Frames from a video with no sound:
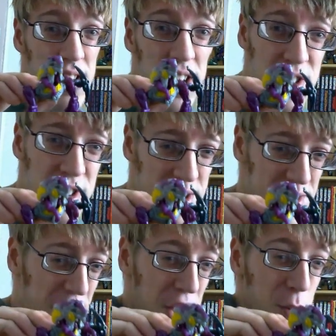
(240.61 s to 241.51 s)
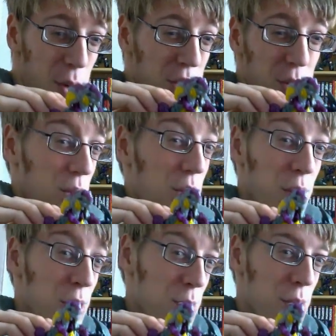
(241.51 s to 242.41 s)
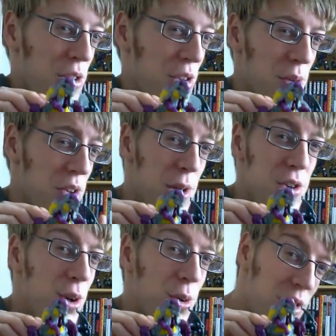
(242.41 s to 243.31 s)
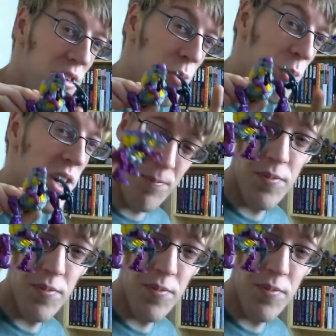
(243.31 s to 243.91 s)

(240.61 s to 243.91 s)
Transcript: touch that Guillermo del Toro has put into it to make sure it looks even weird.